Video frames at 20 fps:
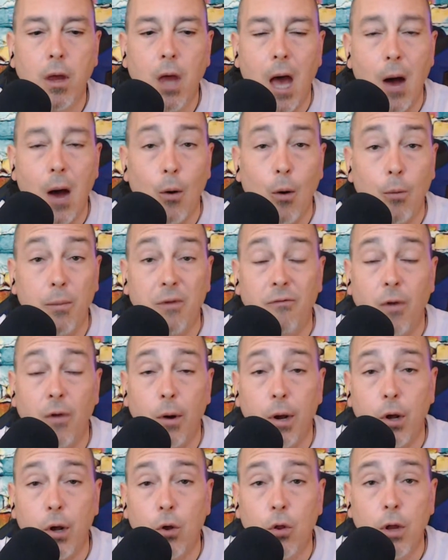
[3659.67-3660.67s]
I would be
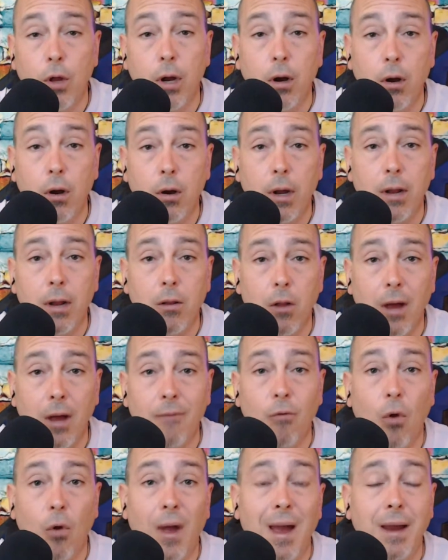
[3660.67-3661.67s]
very clear and
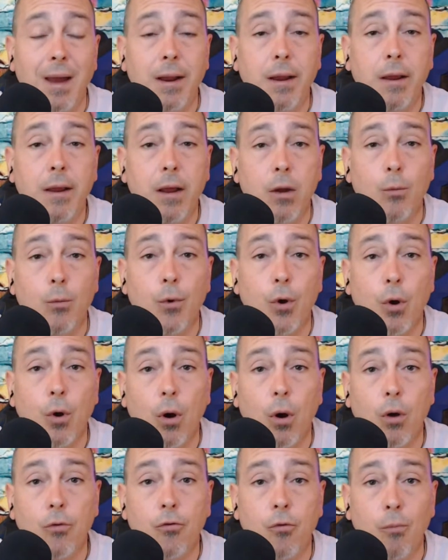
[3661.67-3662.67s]
level-headed in
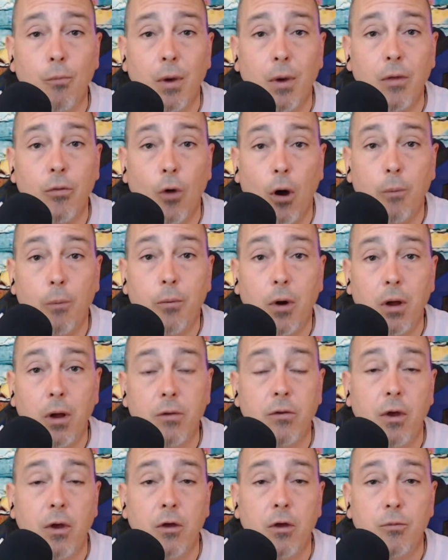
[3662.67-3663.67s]
regards to my thought
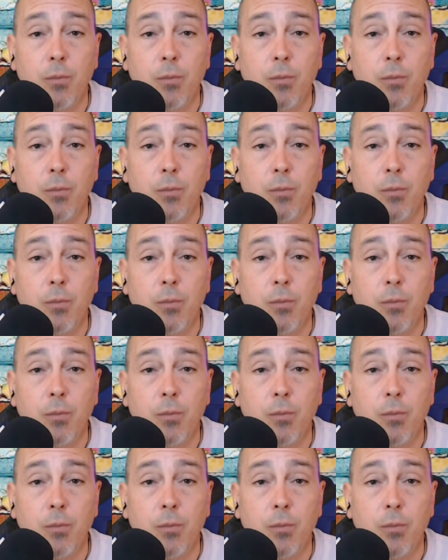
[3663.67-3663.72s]
process,